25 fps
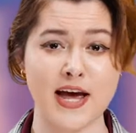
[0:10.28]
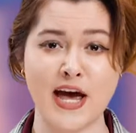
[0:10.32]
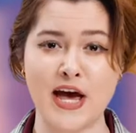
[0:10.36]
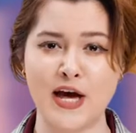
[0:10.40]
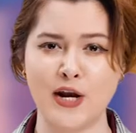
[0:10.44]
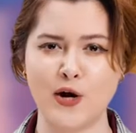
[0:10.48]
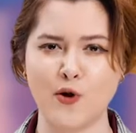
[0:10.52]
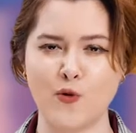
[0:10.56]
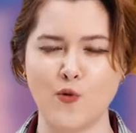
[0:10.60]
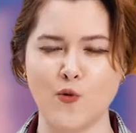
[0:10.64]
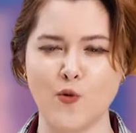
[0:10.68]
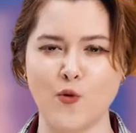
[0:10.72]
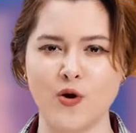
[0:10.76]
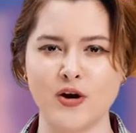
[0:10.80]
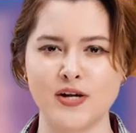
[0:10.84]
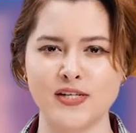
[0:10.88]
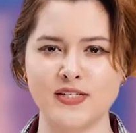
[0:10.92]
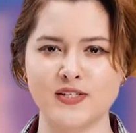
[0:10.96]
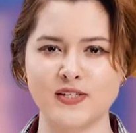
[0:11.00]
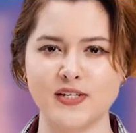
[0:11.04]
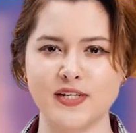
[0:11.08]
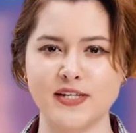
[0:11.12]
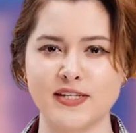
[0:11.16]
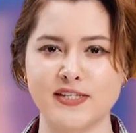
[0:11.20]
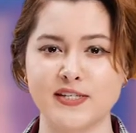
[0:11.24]
and
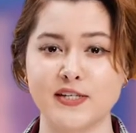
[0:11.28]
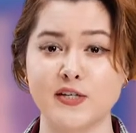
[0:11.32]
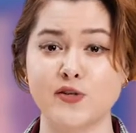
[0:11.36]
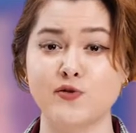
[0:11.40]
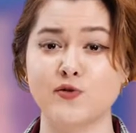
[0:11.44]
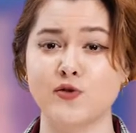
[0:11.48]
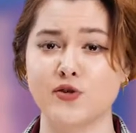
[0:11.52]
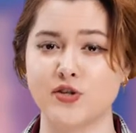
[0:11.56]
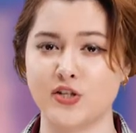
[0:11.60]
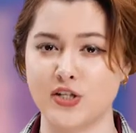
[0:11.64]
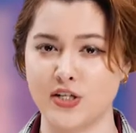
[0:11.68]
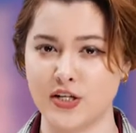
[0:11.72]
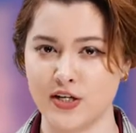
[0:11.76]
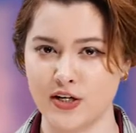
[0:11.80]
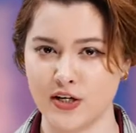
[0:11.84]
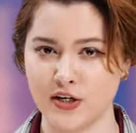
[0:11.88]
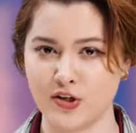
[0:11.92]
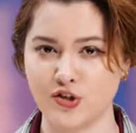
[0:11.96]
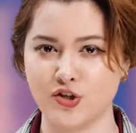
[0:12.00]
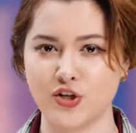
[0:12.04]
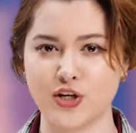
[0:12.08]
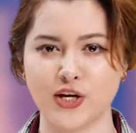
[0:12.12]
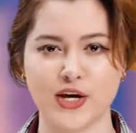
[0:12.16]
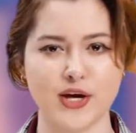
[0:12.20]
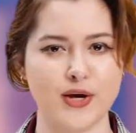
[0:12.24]
what's its
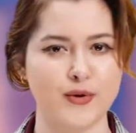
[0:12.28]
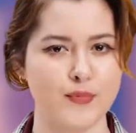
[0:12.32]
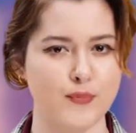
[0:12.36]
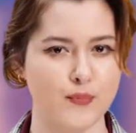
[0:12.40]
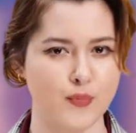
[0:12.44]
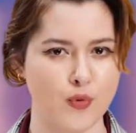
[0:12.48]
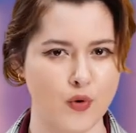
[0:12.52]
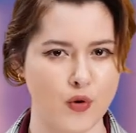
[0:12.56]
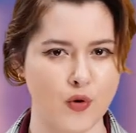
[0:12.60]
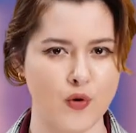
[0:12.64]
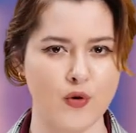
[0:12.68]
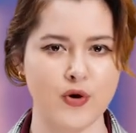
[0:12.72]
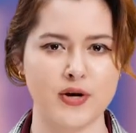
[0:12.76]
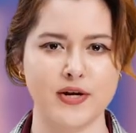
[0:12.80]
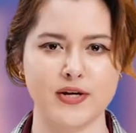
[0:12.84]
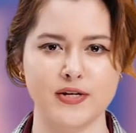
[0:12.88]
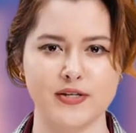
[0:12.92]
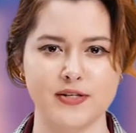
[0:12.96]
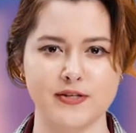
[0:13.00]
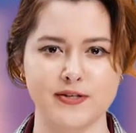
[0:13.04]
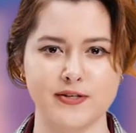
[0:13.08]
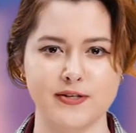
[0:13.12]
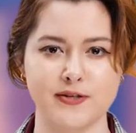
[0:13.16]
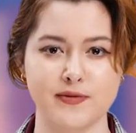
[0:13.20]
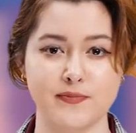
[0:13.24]
strategic
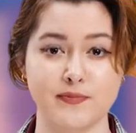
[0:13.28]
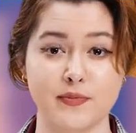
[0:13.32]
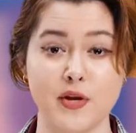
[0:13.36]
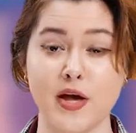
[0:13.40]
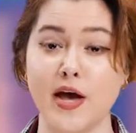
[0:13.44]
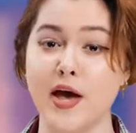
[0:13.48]
importance?